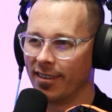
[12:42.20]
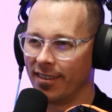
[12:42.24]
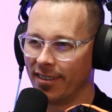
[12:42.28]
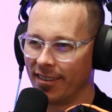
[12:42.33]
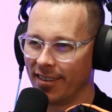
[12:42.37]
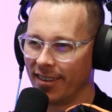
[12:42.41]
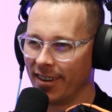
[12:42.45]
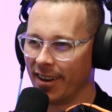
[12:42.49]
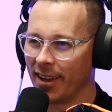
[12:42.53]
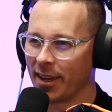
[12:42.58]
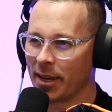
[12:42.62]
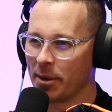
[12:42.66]

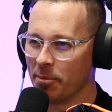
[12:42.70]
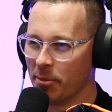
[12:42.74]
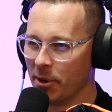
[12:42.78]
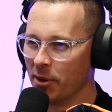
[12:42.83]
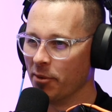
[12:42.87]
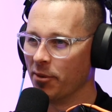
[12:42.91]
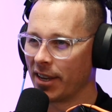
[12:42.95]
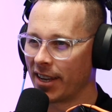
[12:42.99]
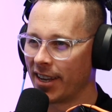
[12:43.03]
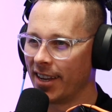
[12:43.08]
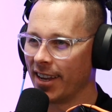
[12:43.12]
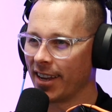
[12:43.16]
bit
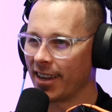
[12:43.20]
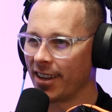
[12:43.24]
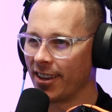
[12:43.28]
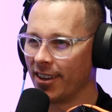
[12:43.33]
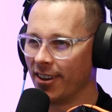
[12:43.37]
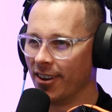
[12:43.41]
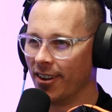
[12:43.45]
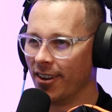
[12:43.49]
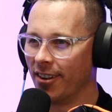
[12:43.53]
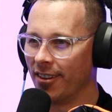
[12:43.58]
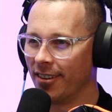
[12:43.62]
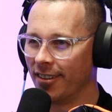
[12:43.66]
of a kick,
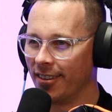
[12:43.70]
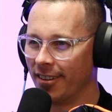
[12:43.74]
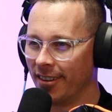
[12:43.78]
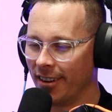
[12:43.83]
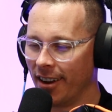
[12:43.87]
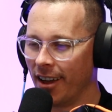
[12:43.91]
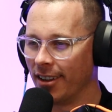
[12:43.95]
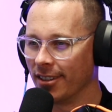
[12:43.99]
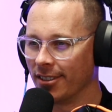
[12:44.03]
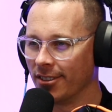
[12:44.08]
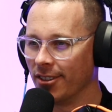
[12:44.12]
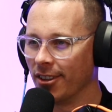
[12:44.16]

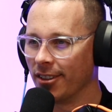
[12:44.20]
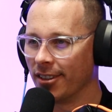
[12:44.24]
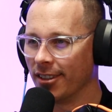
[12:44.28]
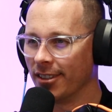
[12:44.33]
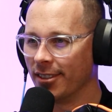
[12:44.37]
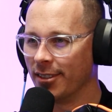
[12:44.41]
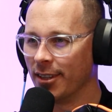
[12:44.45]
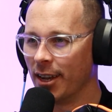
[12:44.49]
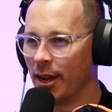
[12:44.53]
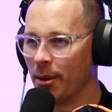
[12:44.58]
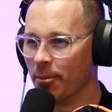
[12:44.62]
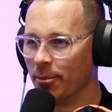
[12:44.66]
Now's not the
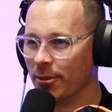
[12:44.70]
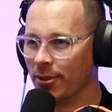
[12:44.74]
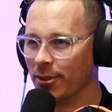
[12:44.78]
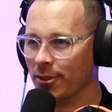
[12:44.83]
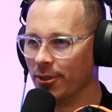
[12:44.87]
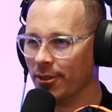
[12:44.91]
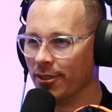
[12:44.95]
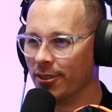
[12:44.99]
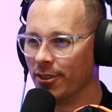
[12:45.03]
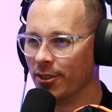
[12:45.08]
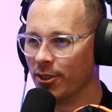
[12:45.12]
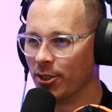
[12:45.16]
time
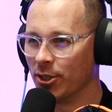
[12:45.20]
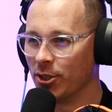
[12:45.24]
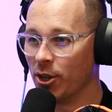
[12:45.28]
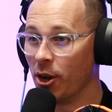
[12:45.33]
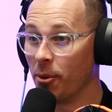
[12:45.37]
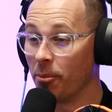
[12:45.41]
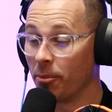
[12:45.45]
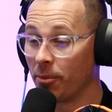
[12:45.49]
to stop.